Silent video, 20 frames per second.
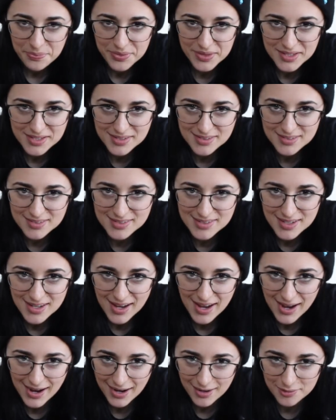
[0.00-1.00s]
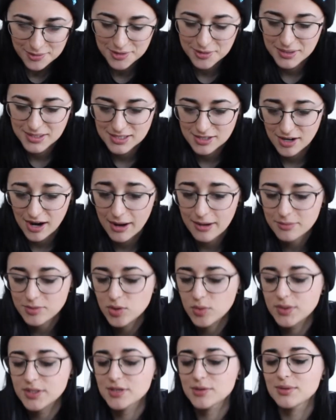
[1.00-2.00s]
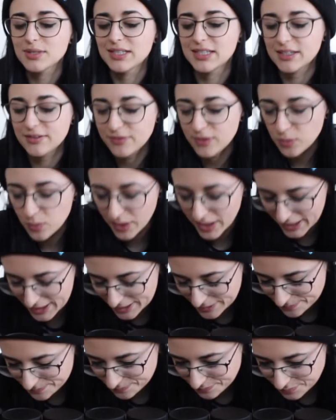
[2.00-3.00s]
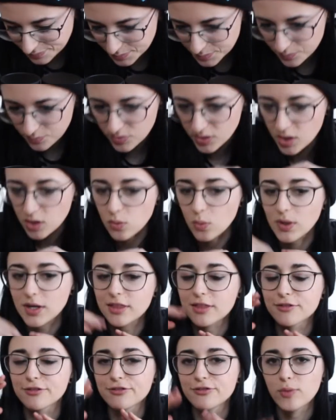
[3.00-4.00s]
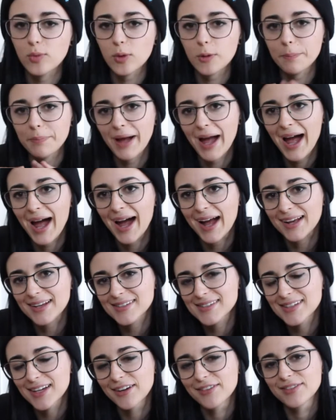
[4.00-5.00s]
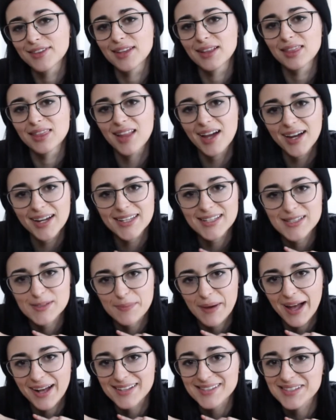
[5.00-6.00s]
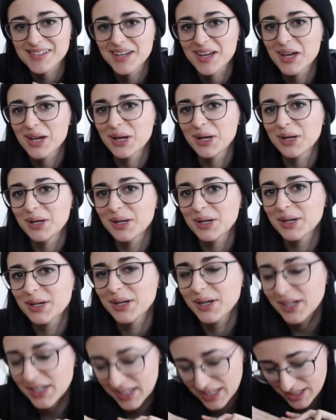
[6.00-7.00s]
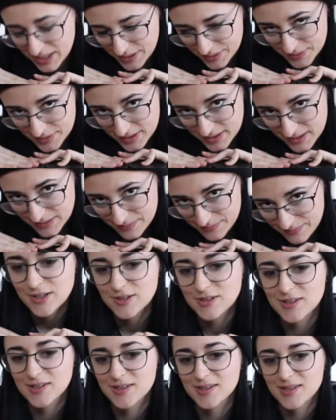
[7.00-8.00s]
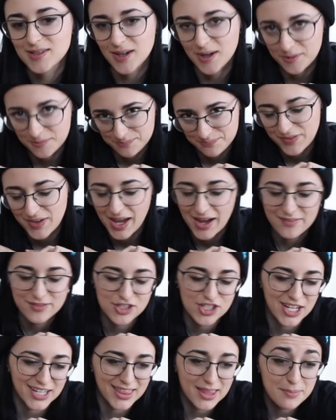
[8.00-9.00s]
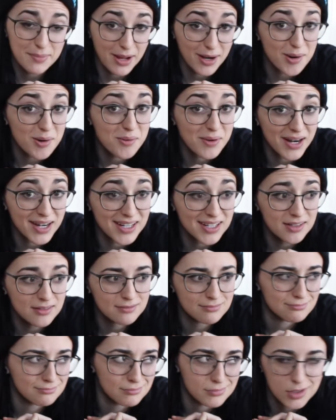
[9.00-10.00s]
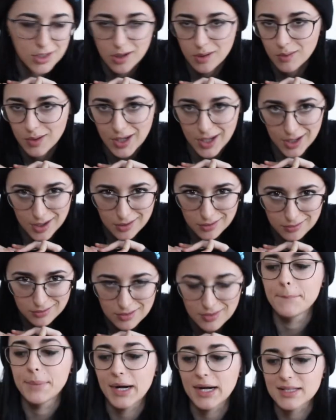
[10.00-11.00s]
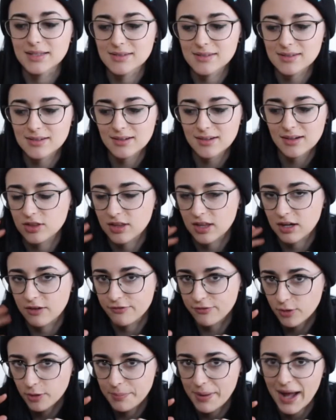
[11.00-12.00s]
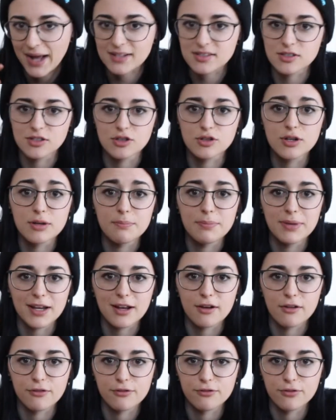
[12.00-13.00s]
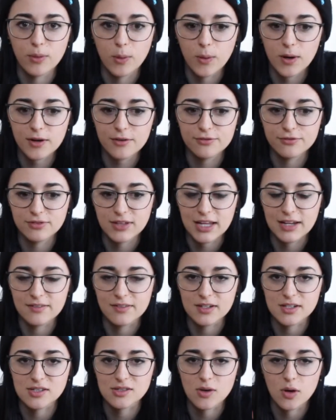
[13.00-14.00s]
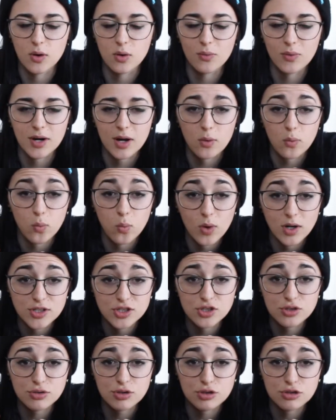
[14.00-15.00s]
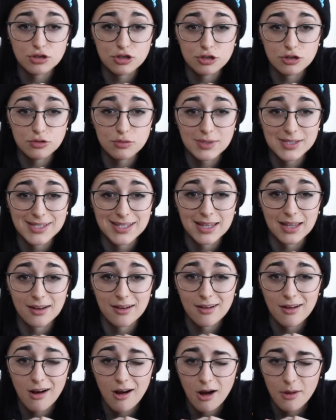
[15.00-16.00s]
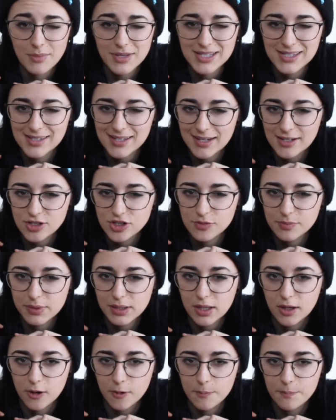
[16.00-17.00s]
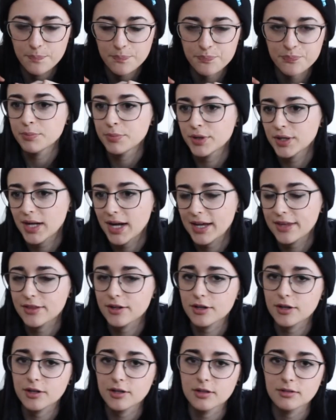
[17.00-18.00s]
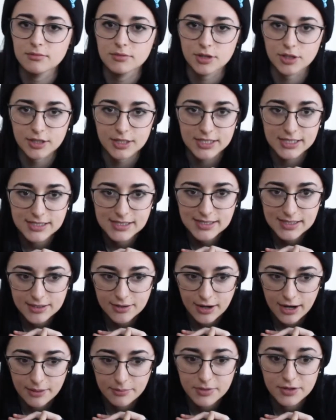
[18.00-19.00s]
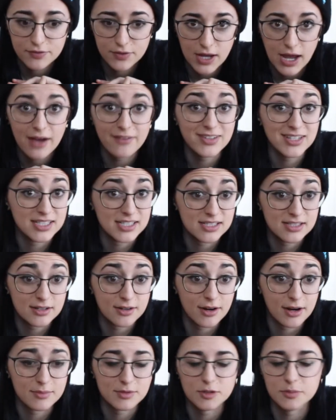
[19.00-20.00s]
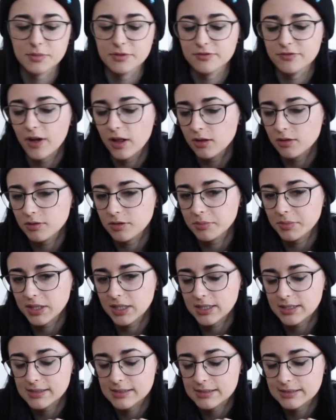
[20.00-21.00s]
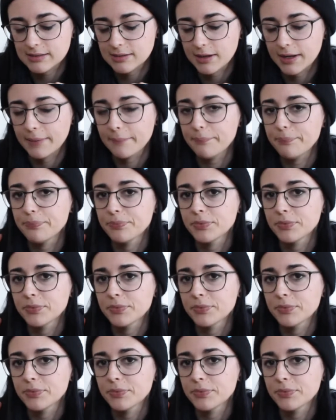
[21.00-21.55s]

this is how you enter. I'm going to give away one of the four packs of the Lions packs cookie doughs. So, if you haven't checked them out already, go ahead. But they're four packs, so you can pick four flavors. So what I want you to do is in the comment section below, put either your Instagram, if you have an Instagram, so be following me on Instagram,